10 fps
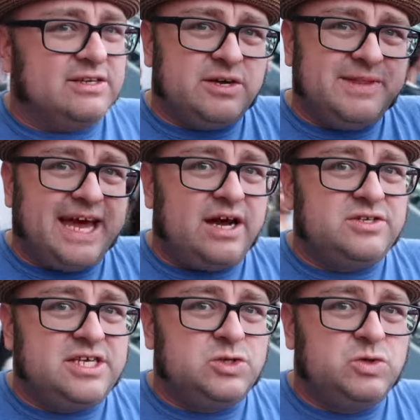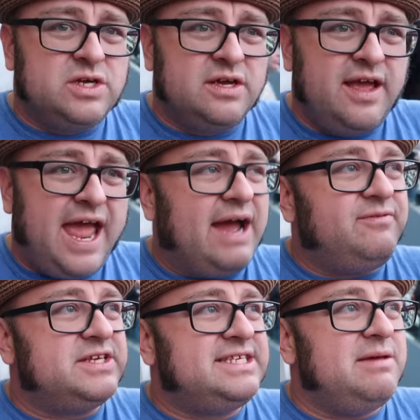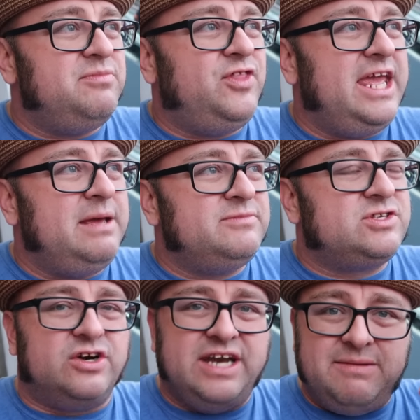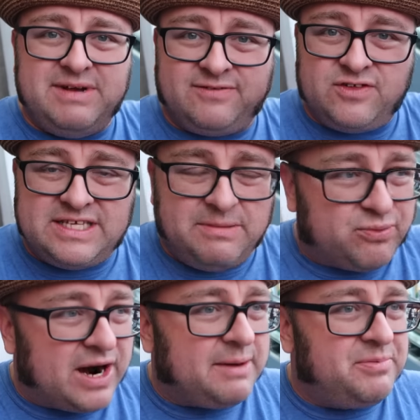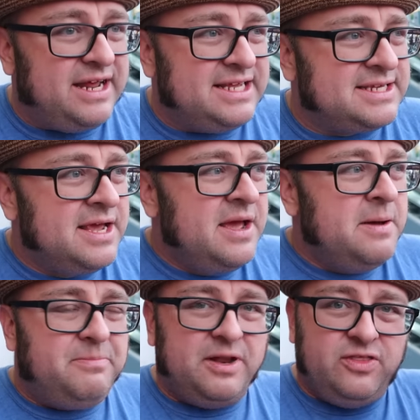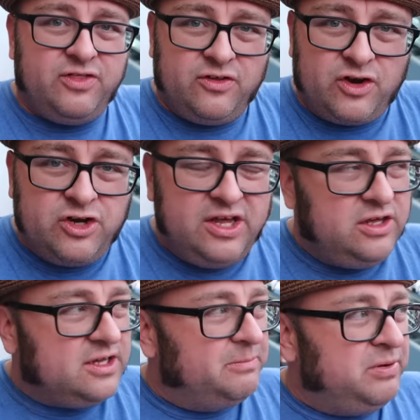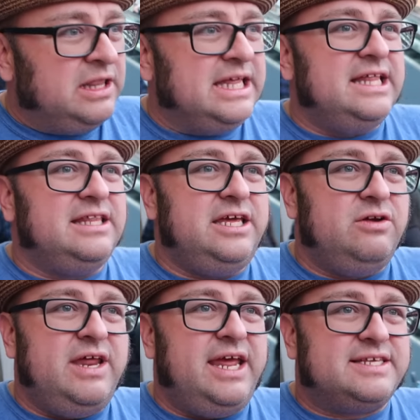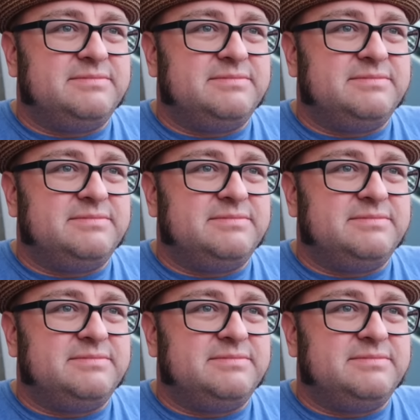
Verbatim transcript: Now, some of the houses have the same themes, they're named after the same properties, but they're completely unique.